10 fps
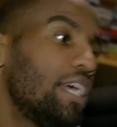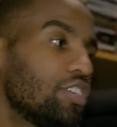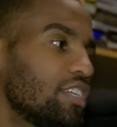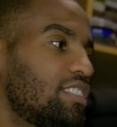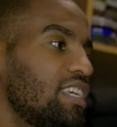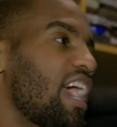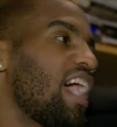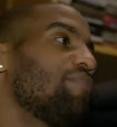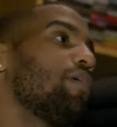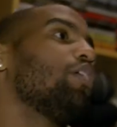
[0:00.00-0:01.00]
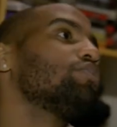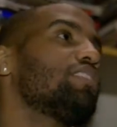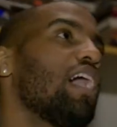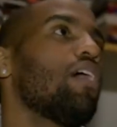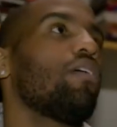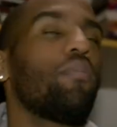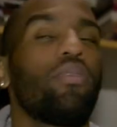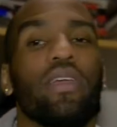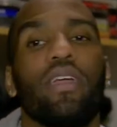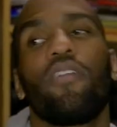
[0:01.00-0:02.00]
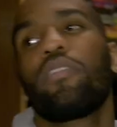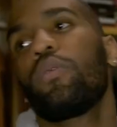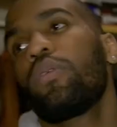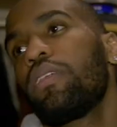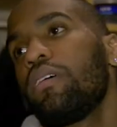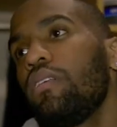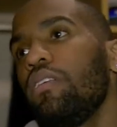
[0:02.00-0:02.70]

As you can see, I have my own style. I'm pretty comfortable with it.